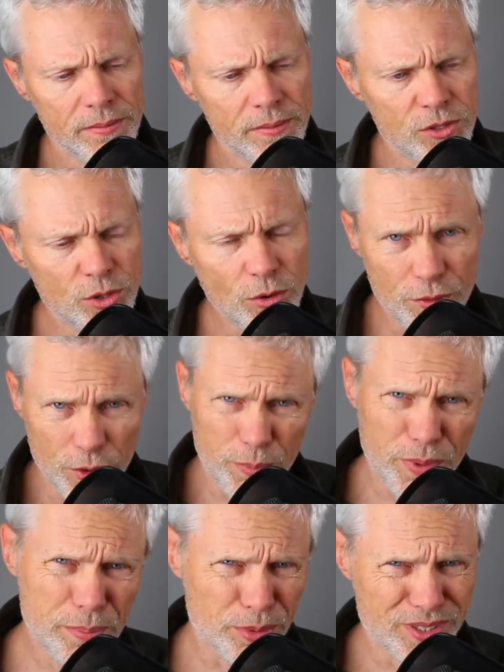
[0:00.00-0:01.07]
so few
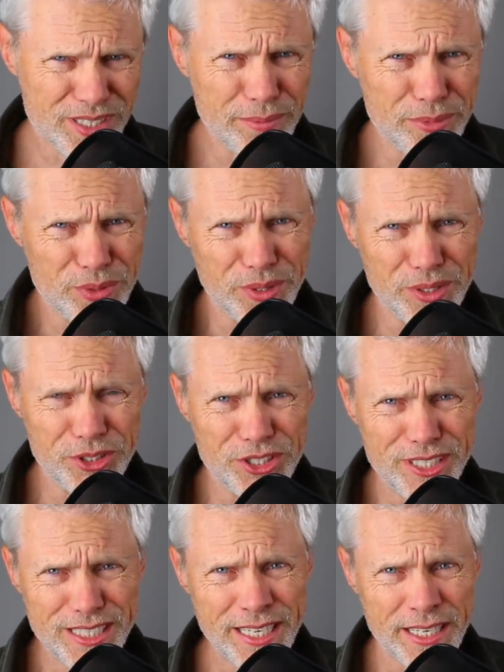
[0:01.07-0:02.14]
people seem to
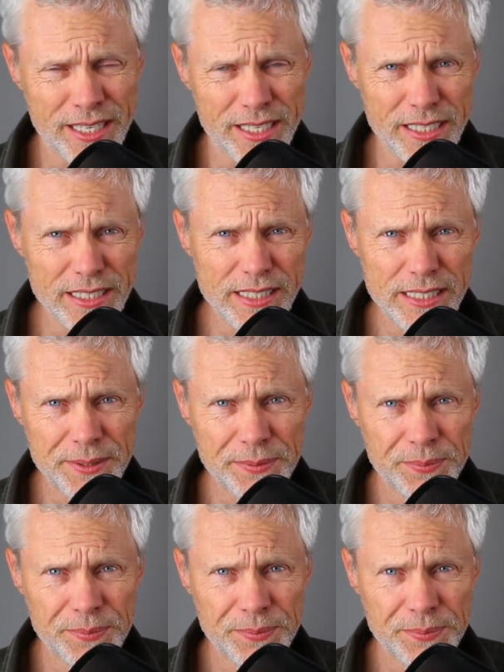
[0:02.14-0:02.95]
understand this.